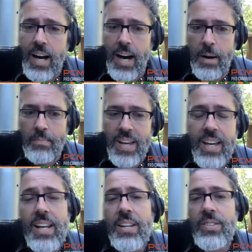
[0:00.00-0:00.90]
Um,
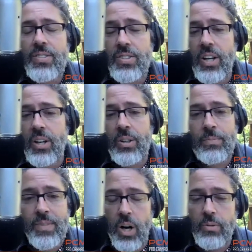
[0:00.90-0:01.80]
it is still,
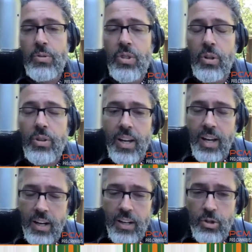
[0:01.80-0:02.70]
you know, you still can
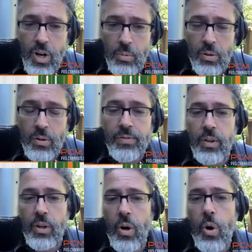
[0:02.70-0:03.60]
get in trouble
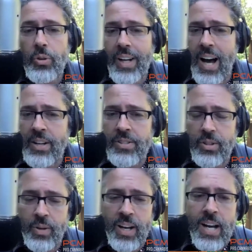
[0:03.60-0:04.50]
for holding on
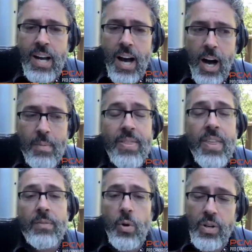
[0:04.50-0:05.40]
to it. Um, and then,
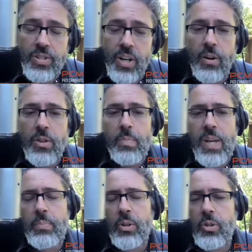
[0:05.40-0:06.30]
of course, there are the
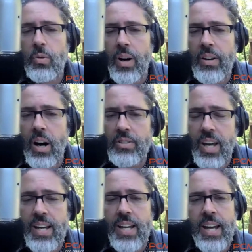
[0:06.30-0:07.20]
people who are are
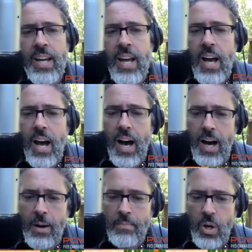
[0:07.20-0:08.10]
taking,
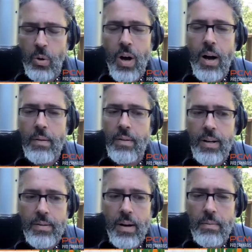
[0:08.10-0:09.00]
um, you know, uh,
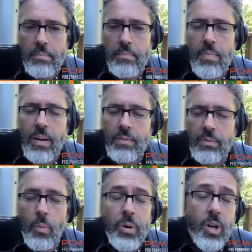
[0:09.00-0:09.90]
uh, um, uh,
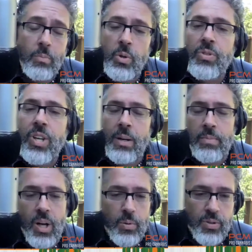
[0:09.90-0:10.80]
what we call museum
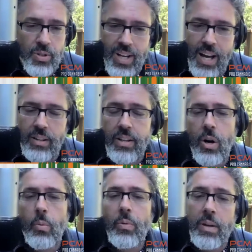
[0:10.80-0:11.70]
doses, that you
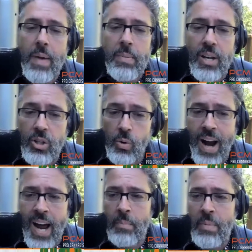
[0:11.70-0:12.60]
know, like maybe a
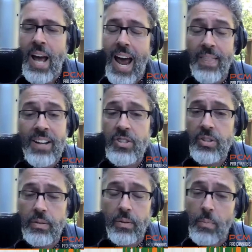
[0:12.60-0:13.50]
gram, and that's
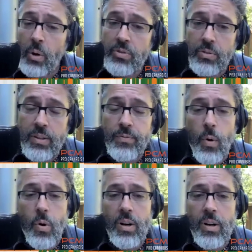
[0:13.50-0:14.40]
just mostly
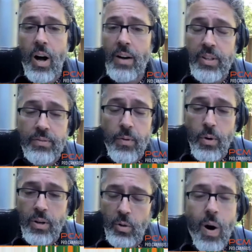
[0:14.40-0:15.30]
for often
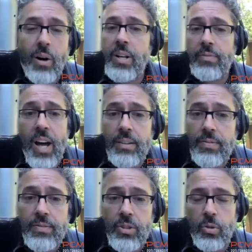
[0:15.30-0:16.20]
for quality of
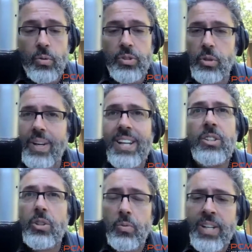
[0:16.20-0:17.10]
life to to
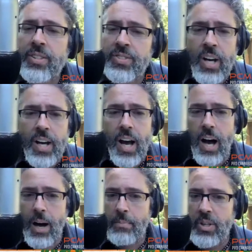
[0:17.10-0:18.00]
increase
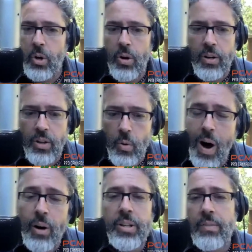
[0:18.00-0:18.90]
uh, your the
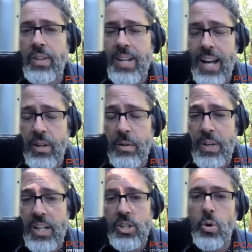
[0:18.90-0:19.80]
quality of the day at the
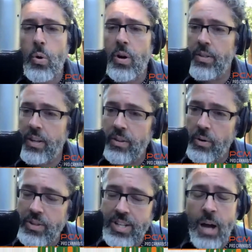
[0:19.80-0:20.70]
beach or the or
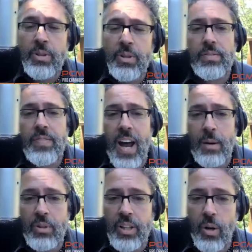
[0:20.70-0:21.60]
the time with your
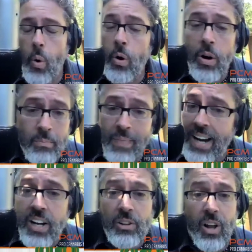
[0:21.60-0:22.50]
family or
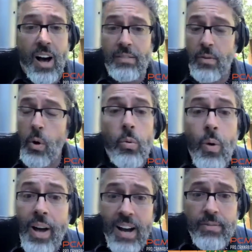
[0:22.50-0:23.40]
making love or
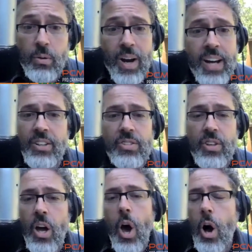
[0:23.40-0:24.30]
whatever. Right? It's just
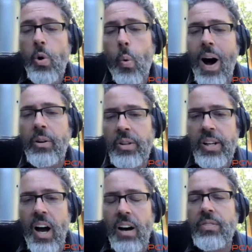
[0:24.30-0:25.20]
a
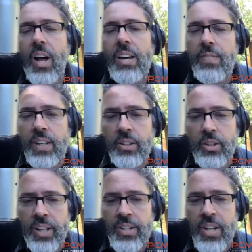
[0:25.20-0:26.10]
quality of life
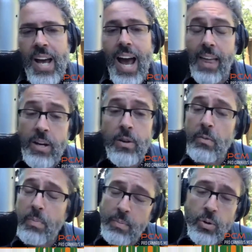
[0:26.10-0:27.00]
increase, and and then you
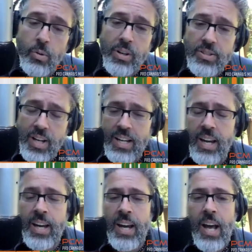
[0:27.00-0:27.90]
get people who are
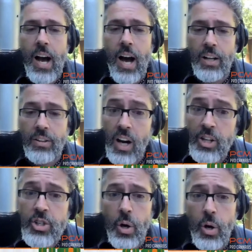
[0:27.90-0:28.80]
taking uh,
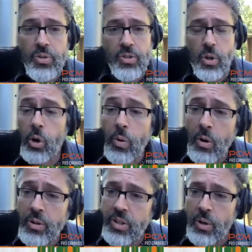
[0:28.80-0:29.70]
large doses or
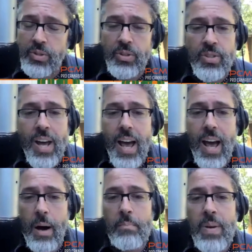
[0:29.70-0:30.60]
heroic doses
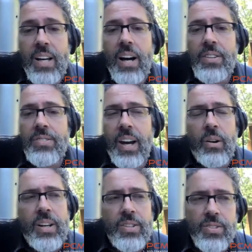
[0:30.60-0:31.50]
um, because
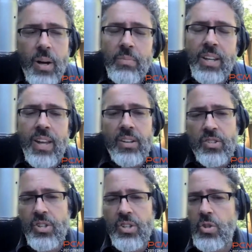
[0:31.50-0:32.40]
there is something that is
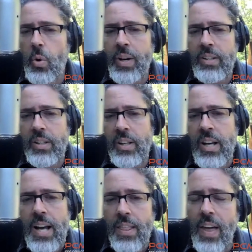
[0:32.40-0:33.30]
disjointed
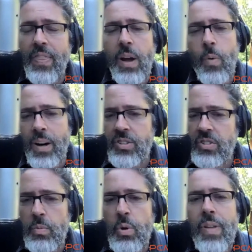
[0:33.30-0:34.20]
that they want to
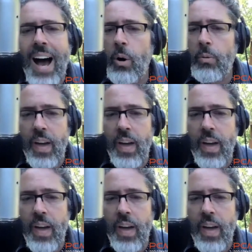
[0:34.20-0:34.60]
smooth out.